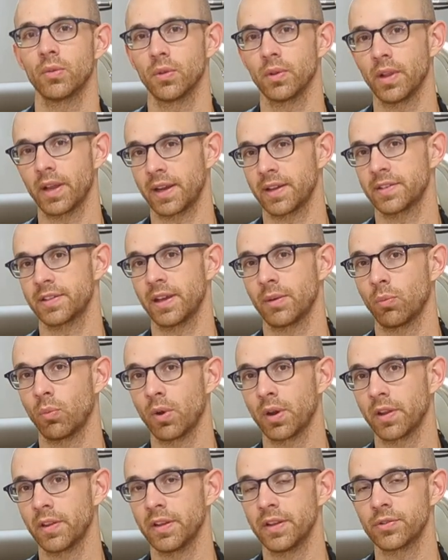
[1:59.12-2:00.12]
Like I said,
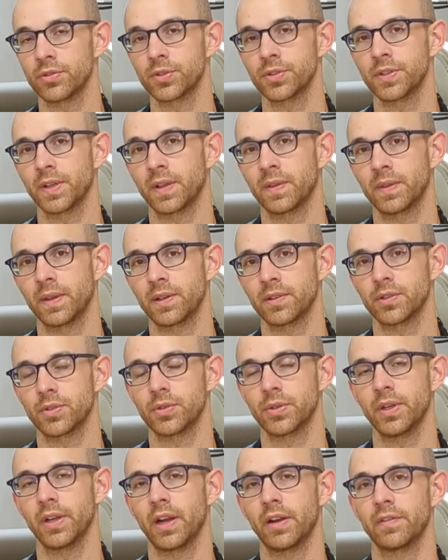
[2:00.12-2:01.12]
one of the interesting things that
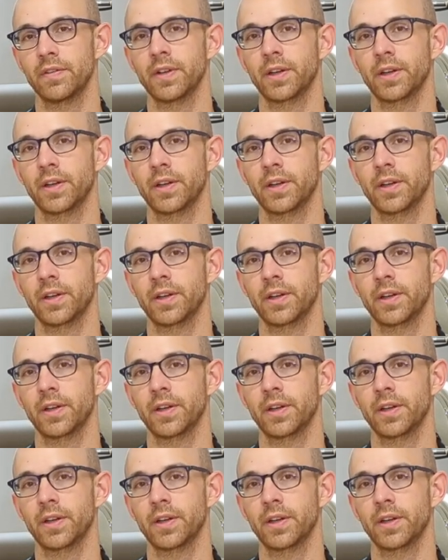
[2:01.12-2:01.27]
you get out of